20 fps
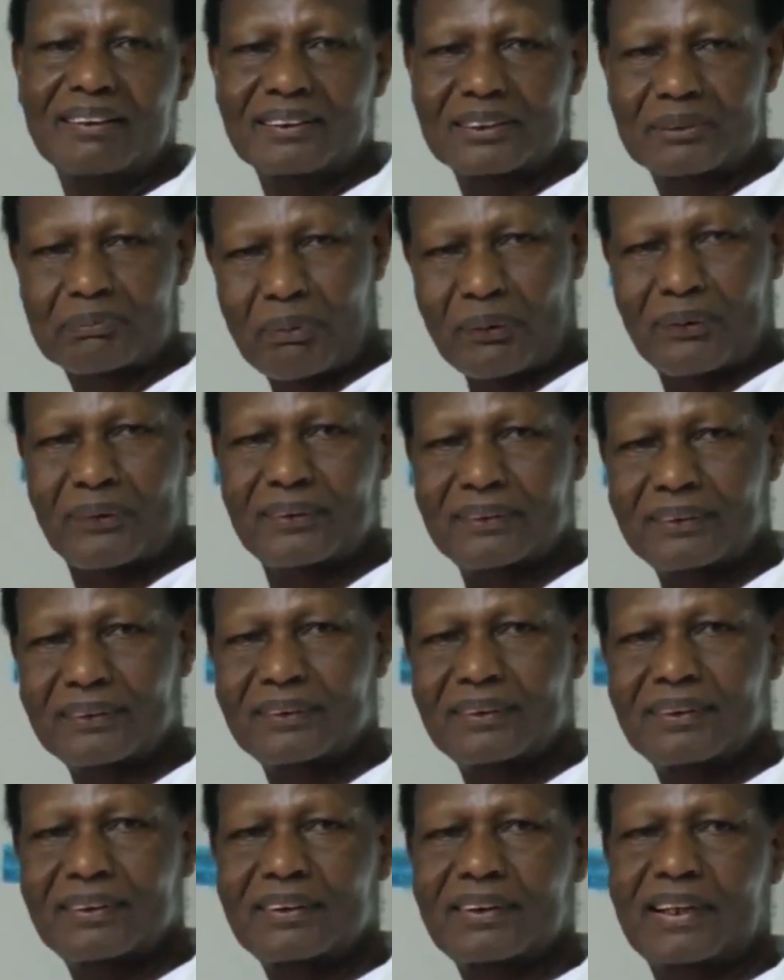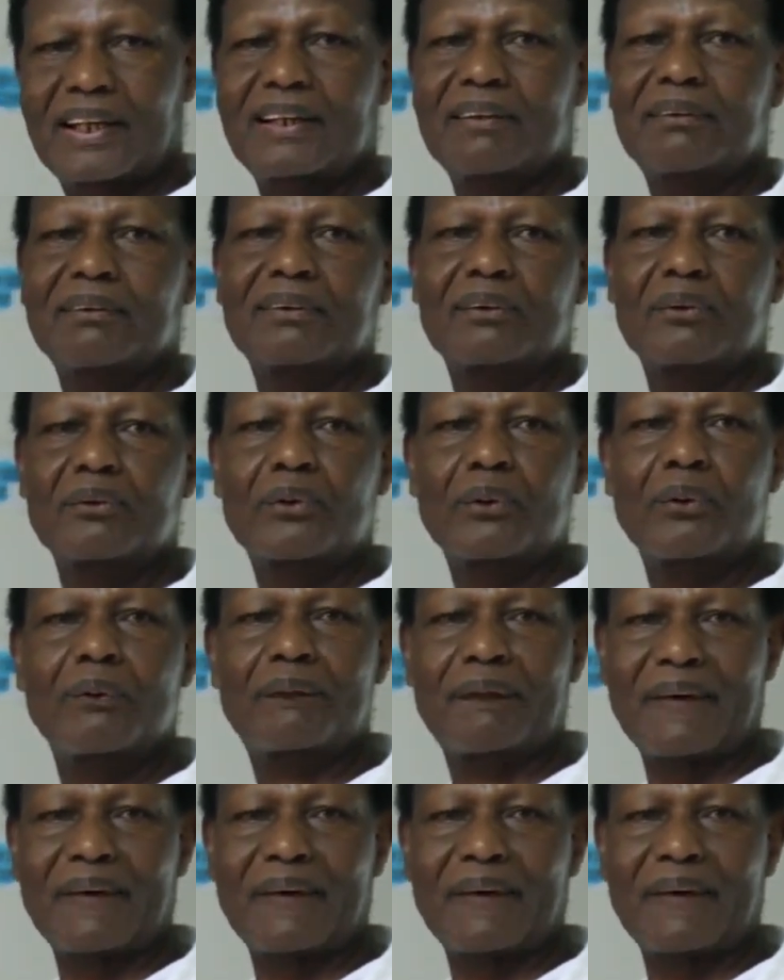spawn can grow